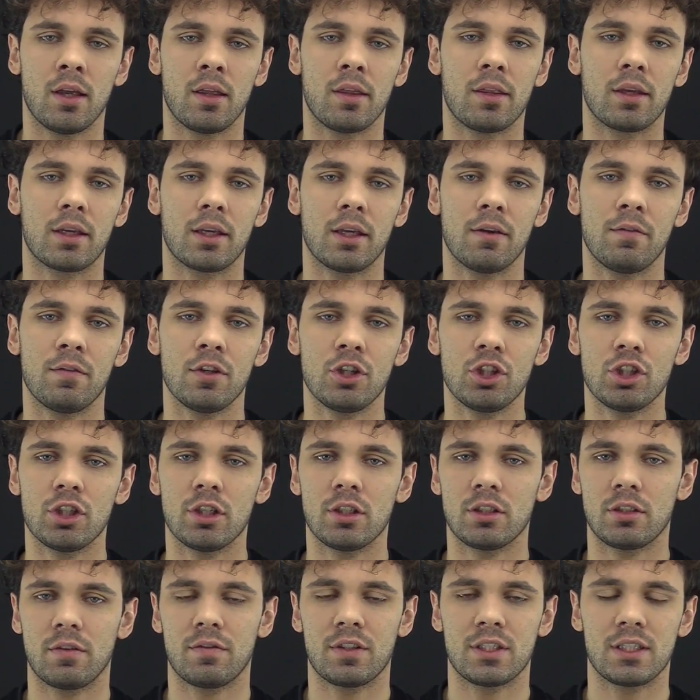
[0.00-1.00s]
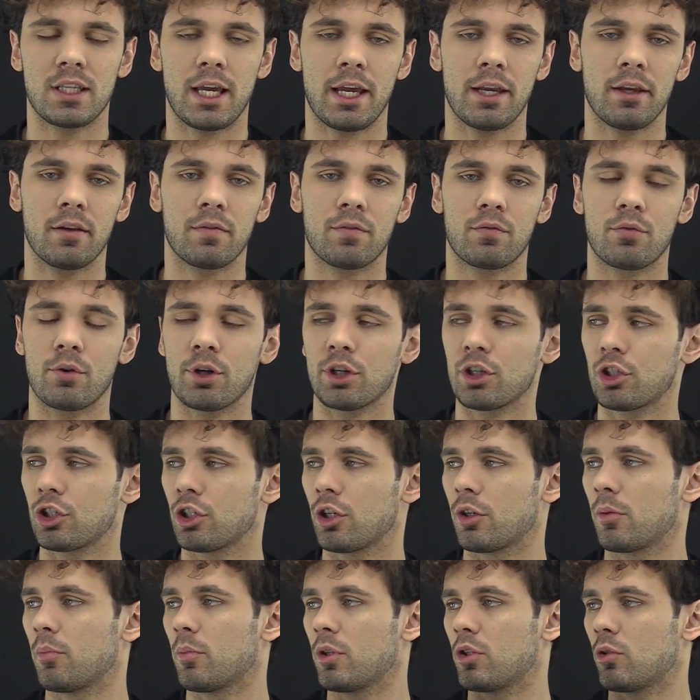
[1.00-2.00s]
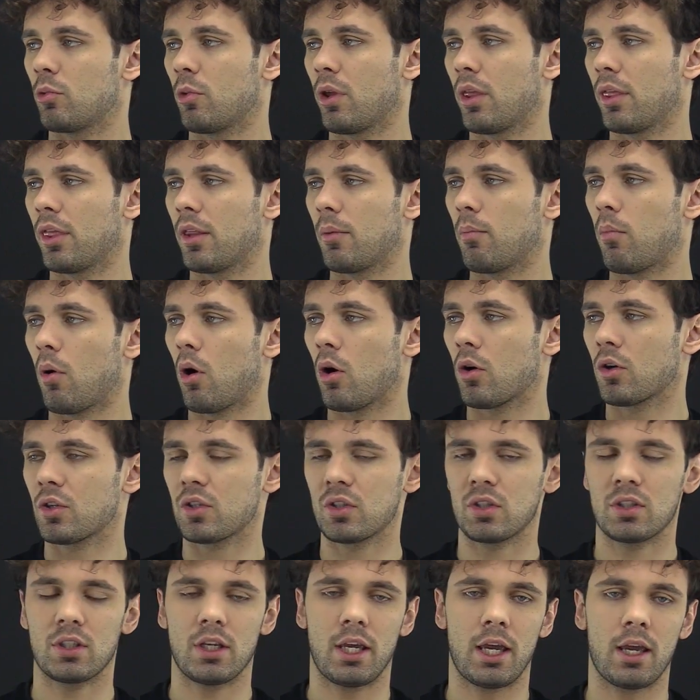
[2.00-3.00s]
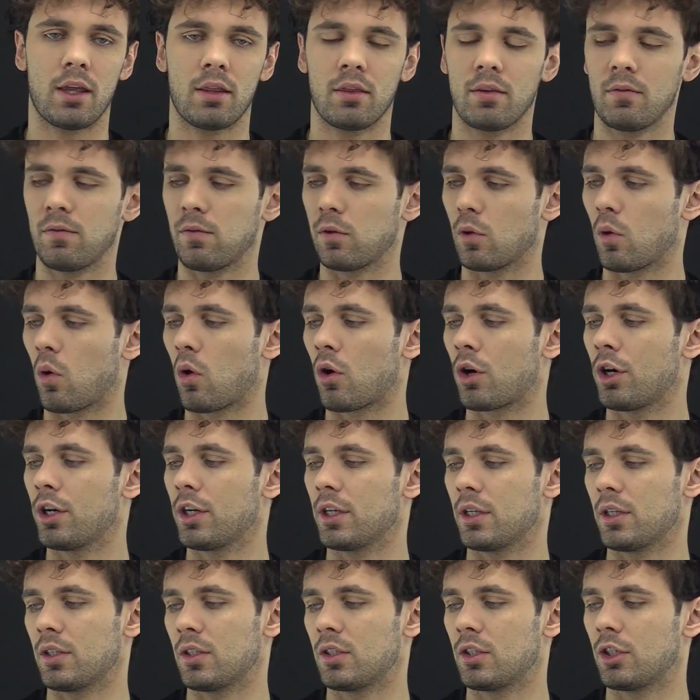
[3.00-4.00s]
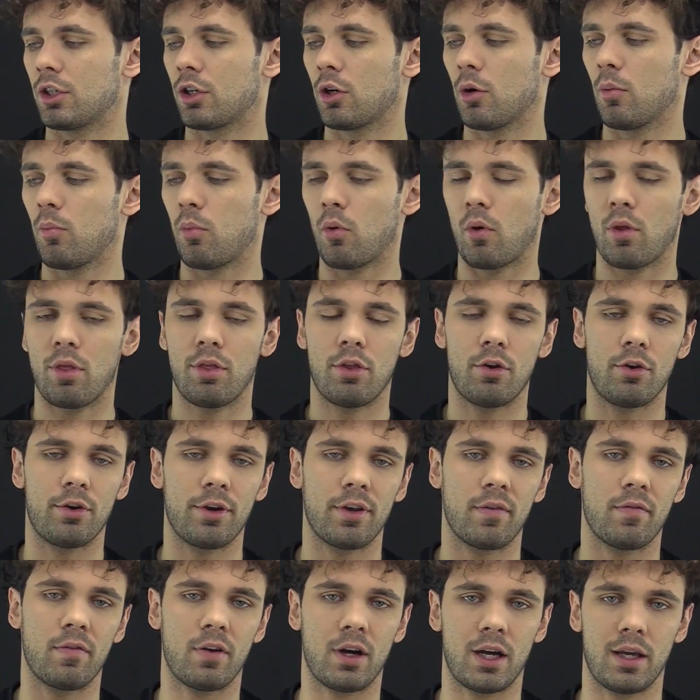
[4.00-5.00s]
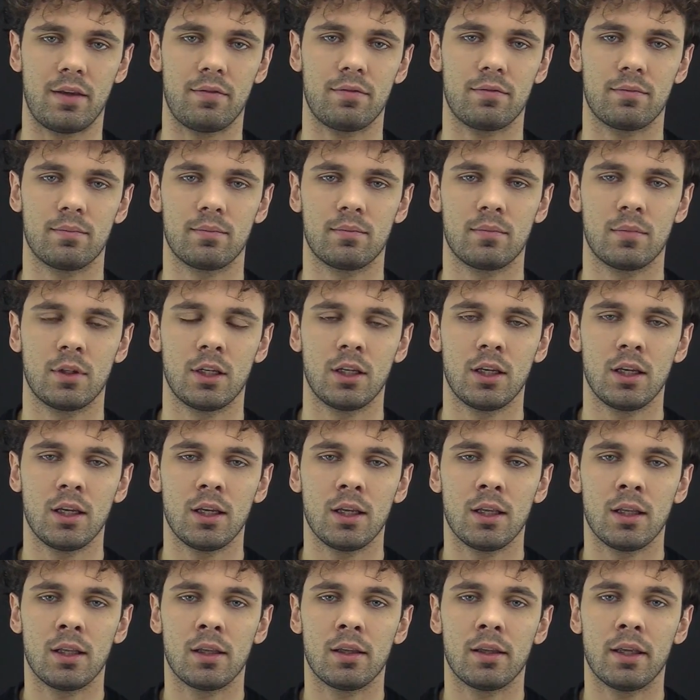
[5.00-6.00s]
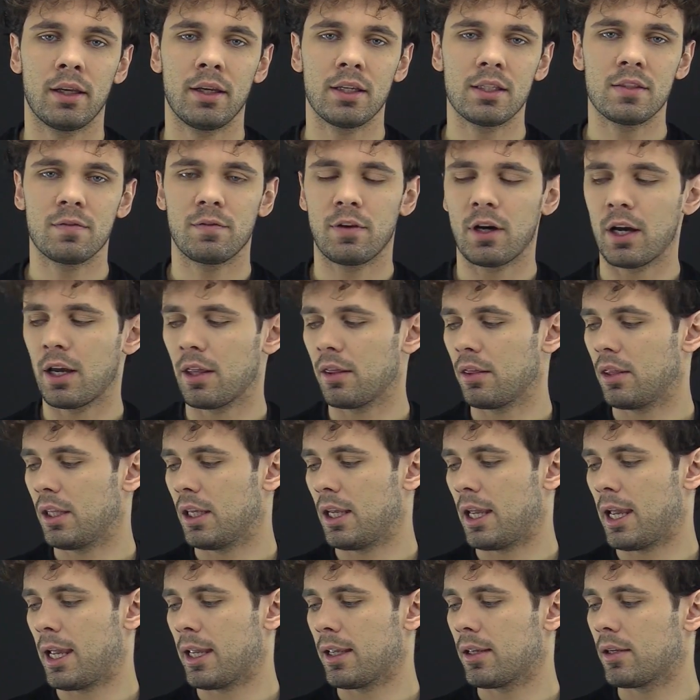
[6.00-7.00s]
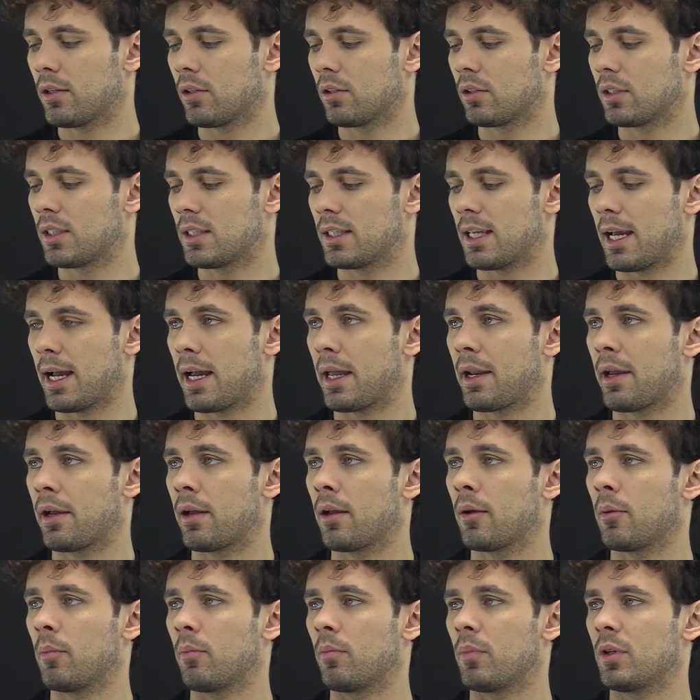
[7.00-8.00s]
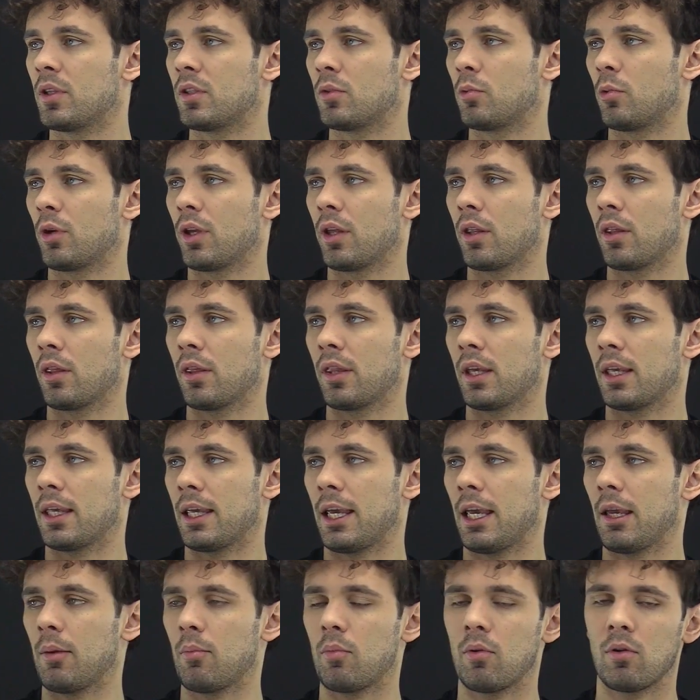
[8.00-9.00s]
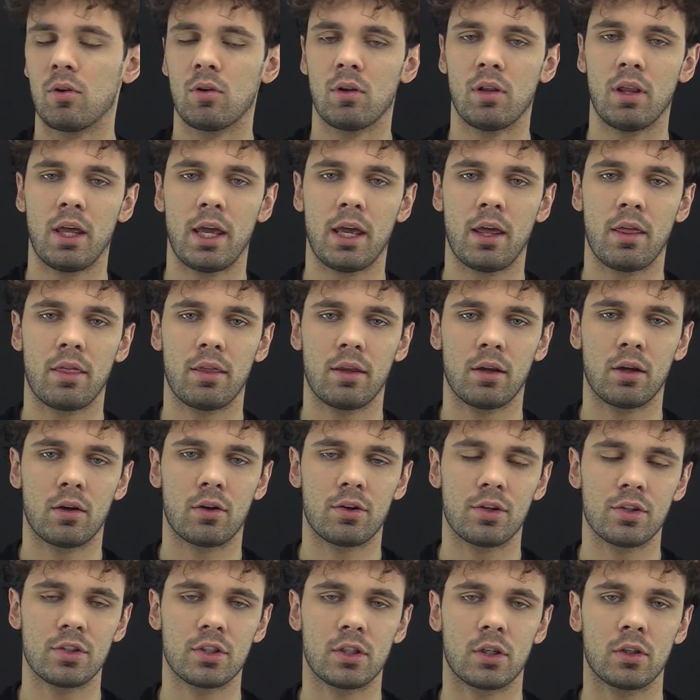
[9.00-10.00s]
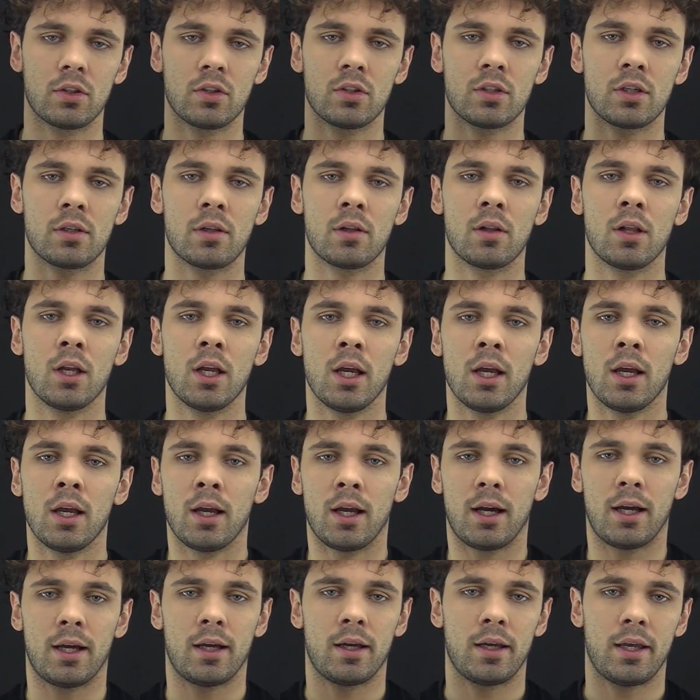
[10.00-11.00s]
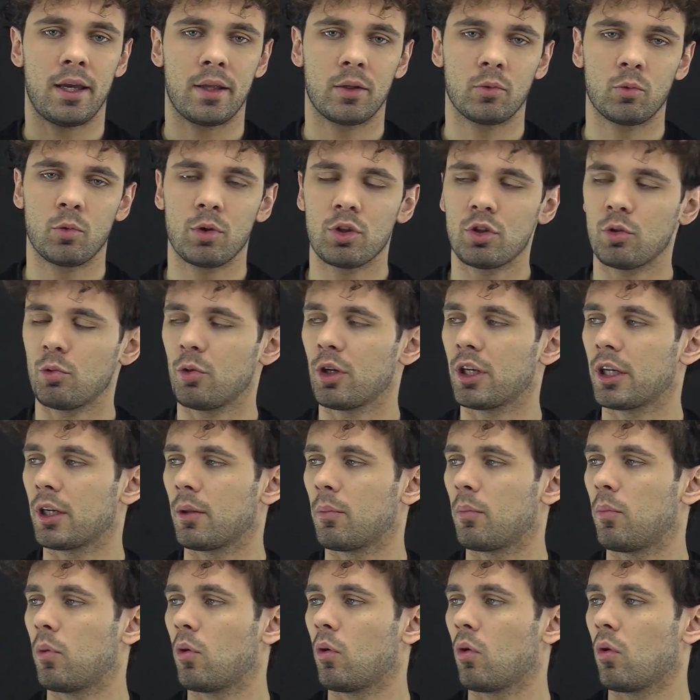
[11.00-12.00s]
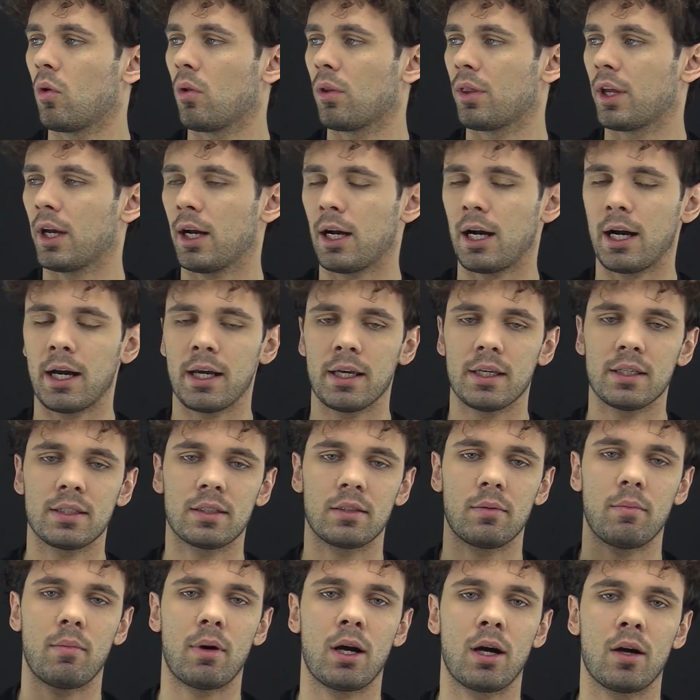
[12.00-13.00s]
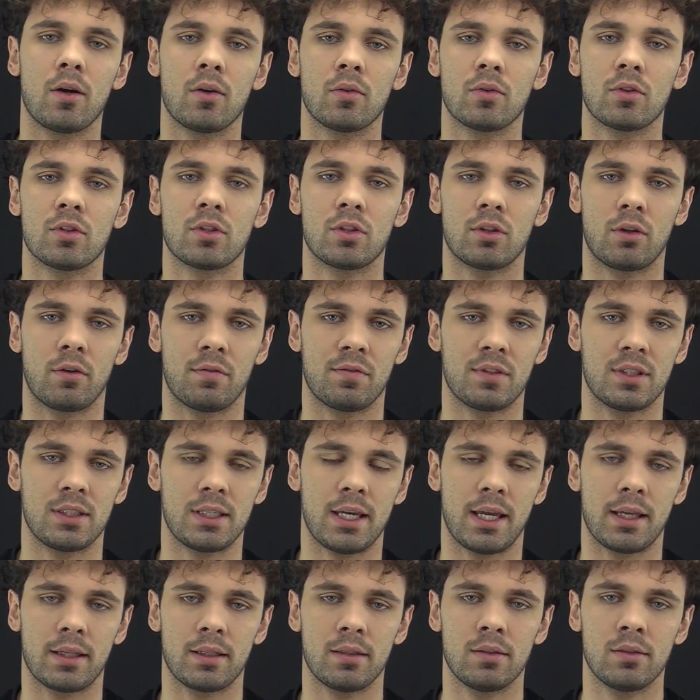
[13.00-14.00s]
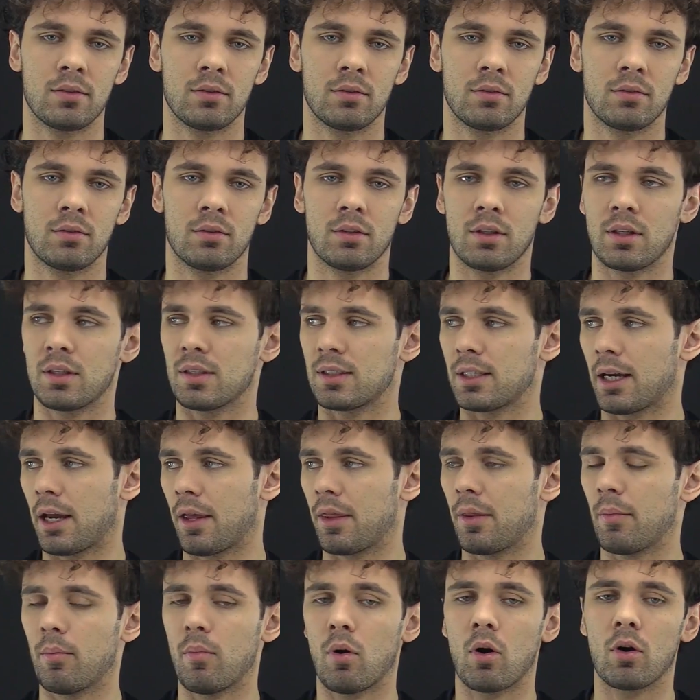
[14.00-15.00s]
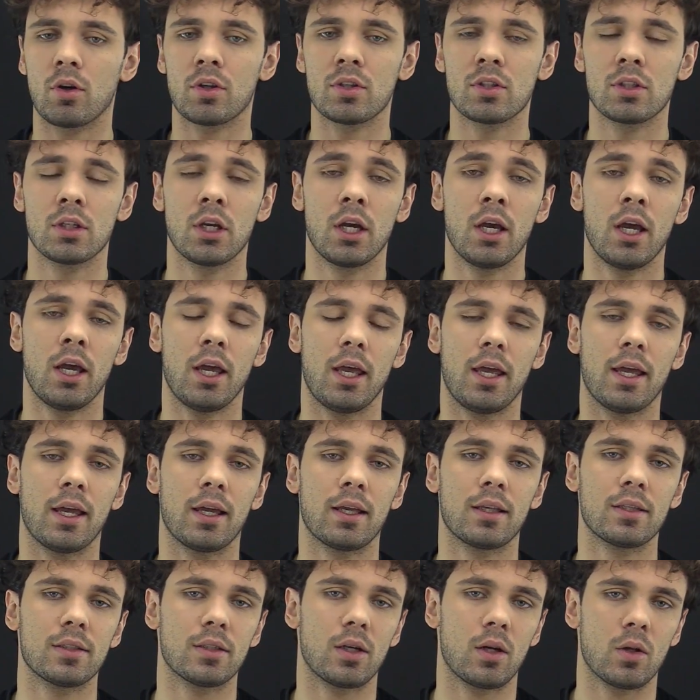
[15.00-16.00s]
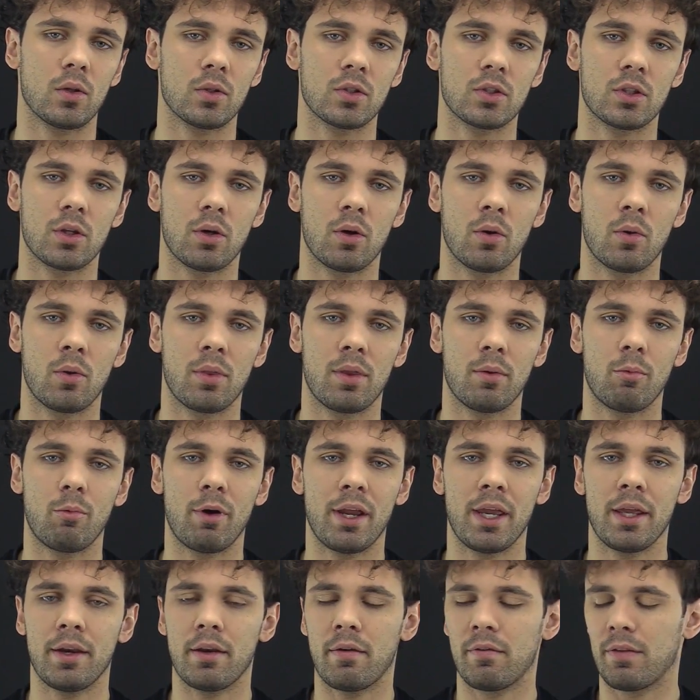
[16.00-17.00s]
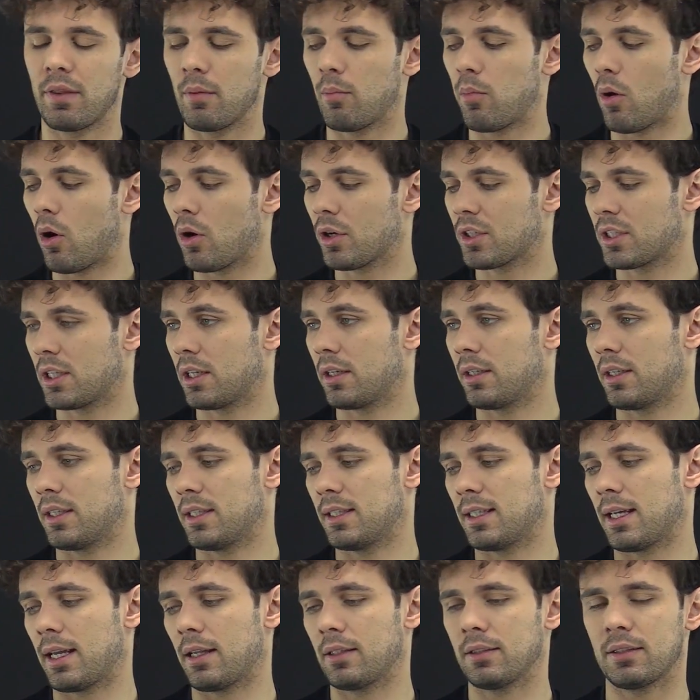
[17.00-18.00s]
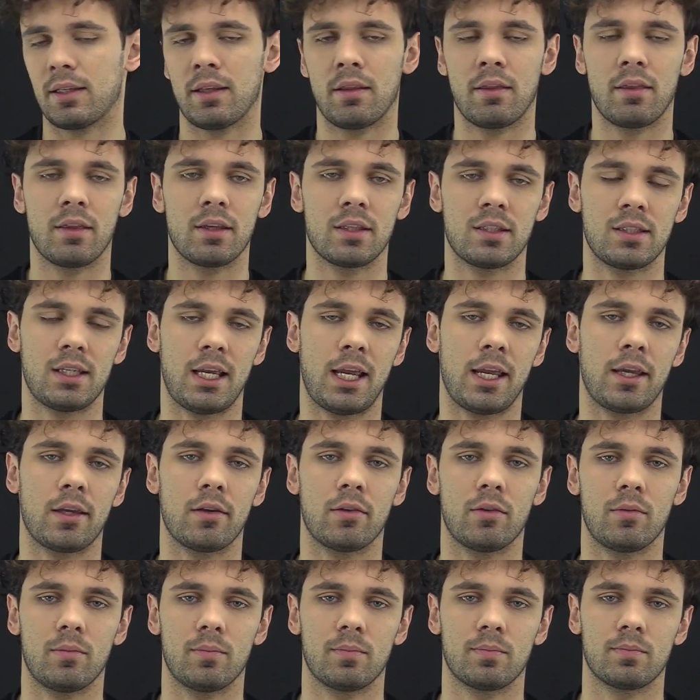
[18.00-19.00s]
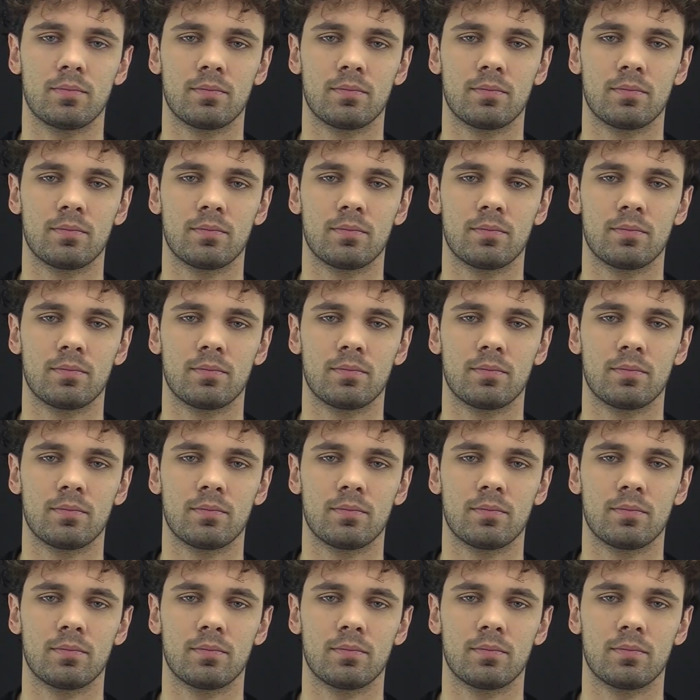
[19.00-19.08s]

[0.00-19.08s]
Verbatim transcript: The coefficient of static friction between the box and the floor is zero point three five. Let us find the angle theta between the cable and the horizontal uh, at which we can pull the highest amount of sand inside the box, and also the weight of the box and the sand at this angle.